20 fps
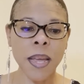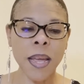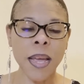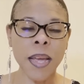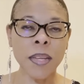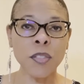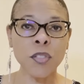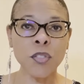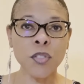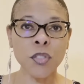
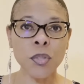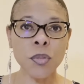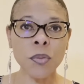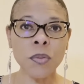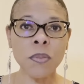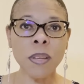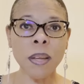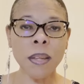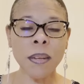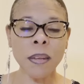And
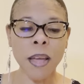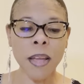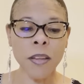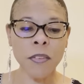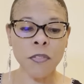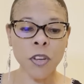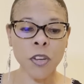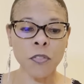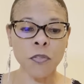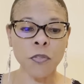choose a
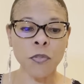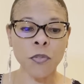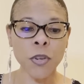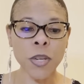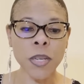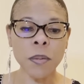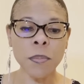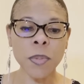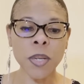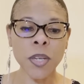life of
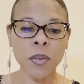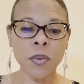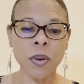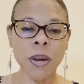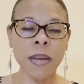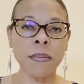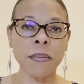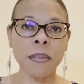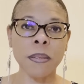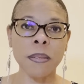freedom in
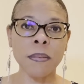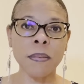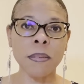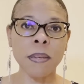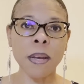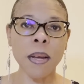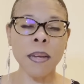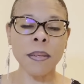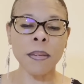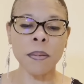Christ that is
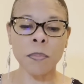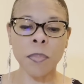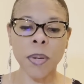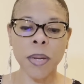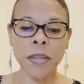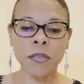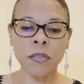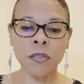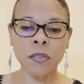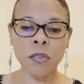guided by
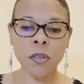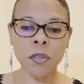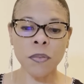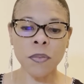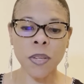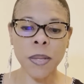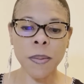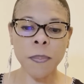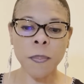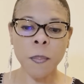
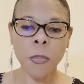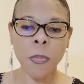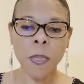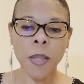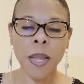serving